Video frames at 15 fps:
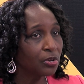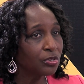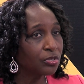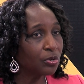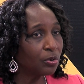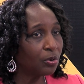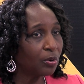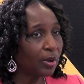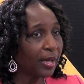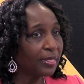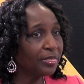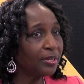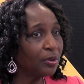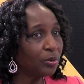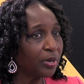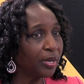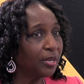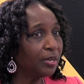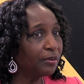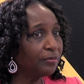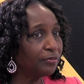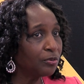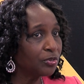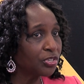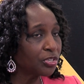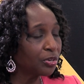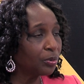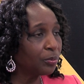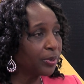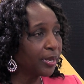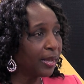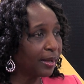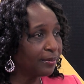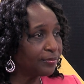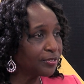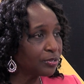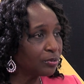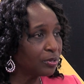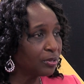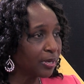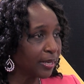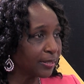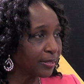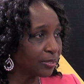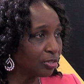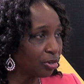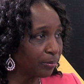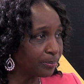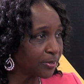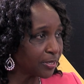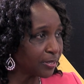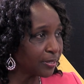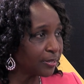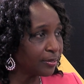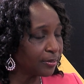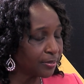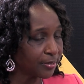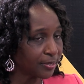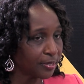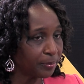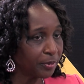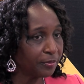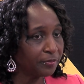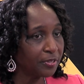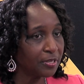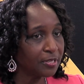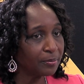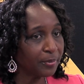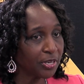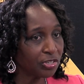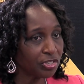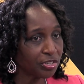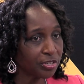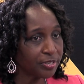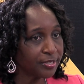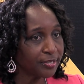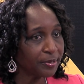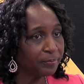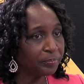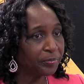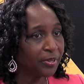So I think in the future we have to look at adopting some of these measures.